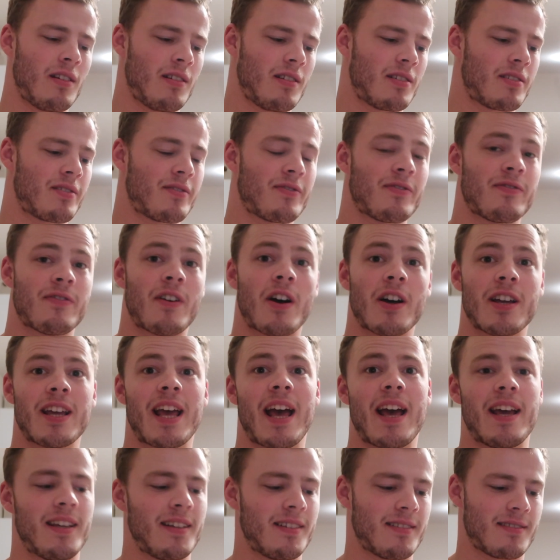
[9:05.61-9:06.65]
It's
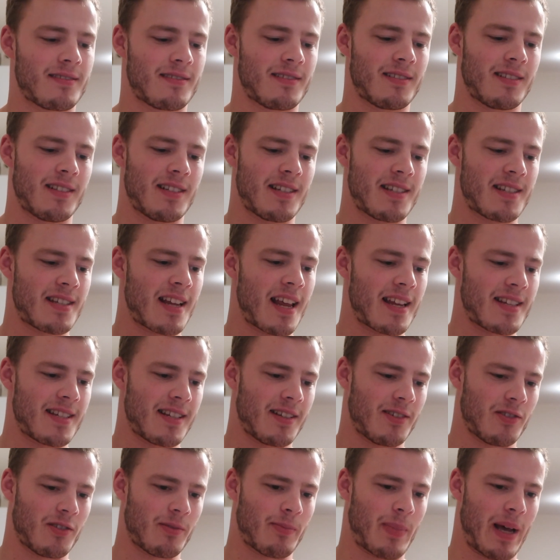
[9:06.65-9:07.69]
faye, and it says
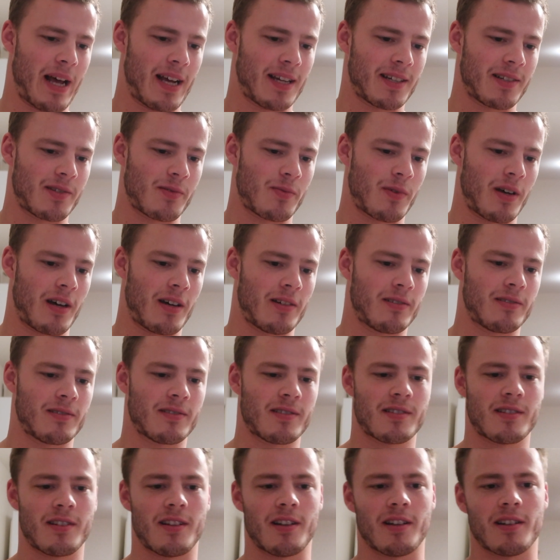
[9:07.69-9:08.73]
it on the back as well.
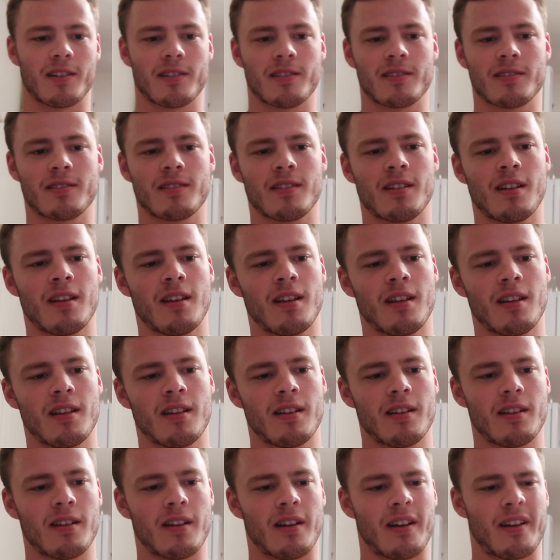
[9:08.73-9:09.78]
Look,
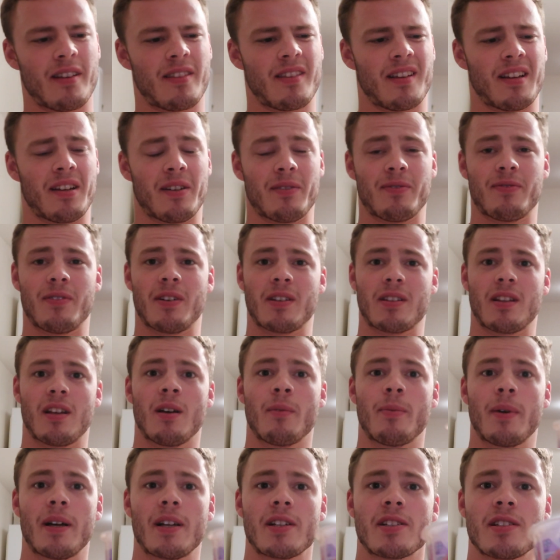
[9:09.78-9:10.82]
I think I fucked it
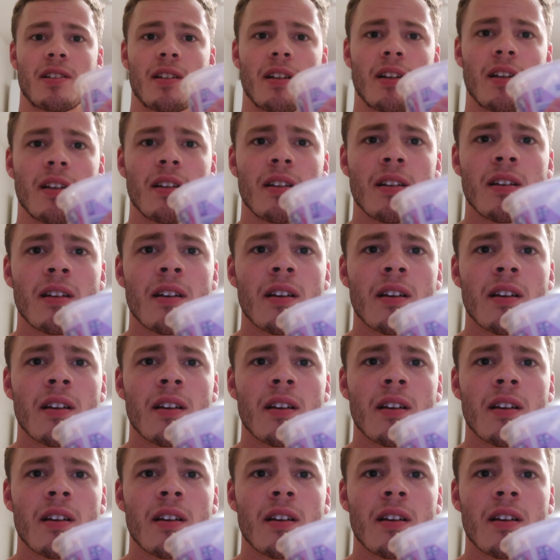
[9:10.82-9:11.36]
up actually.